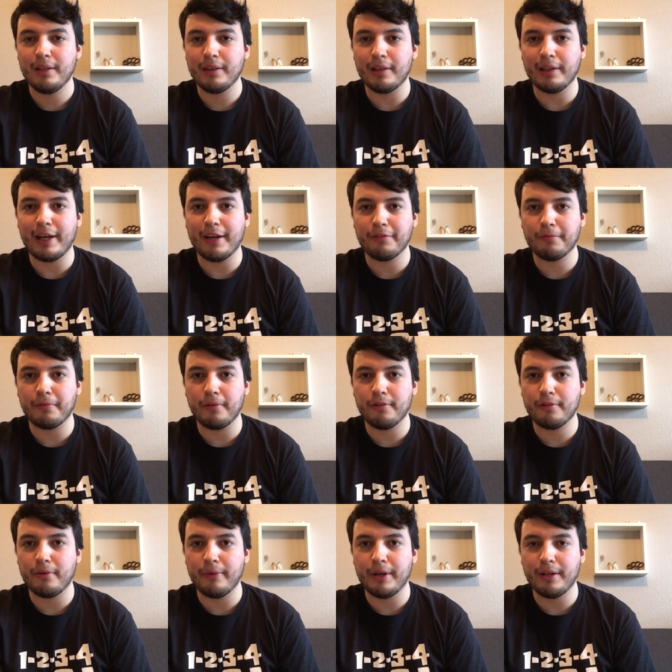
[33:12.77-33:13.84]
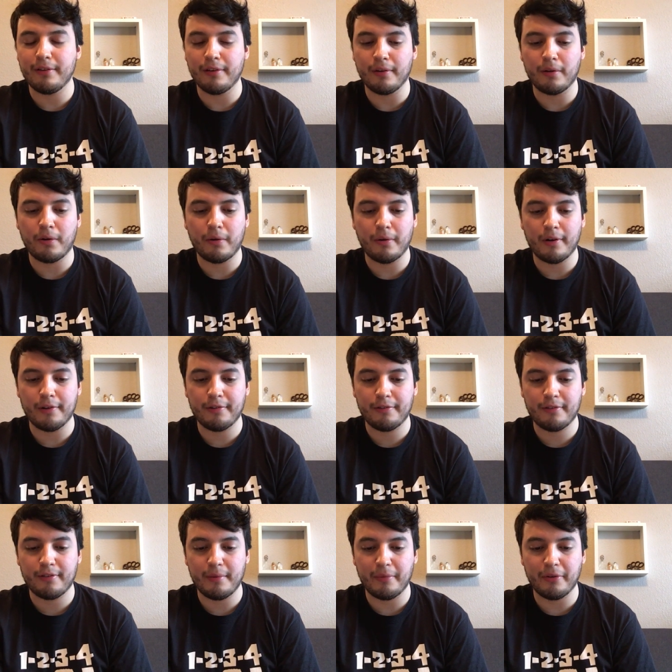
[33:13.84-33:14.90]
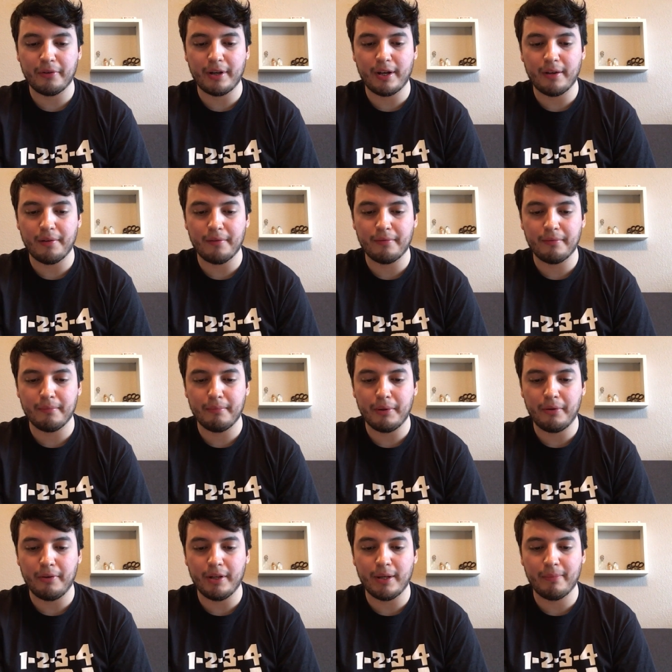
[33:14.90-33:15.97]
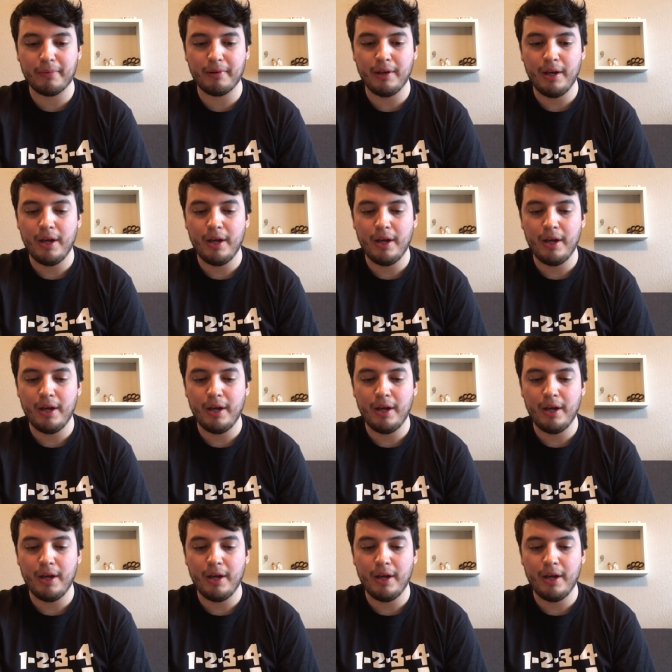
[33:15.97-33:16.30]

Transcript: the last verse going into the chorus, similar kind of build up.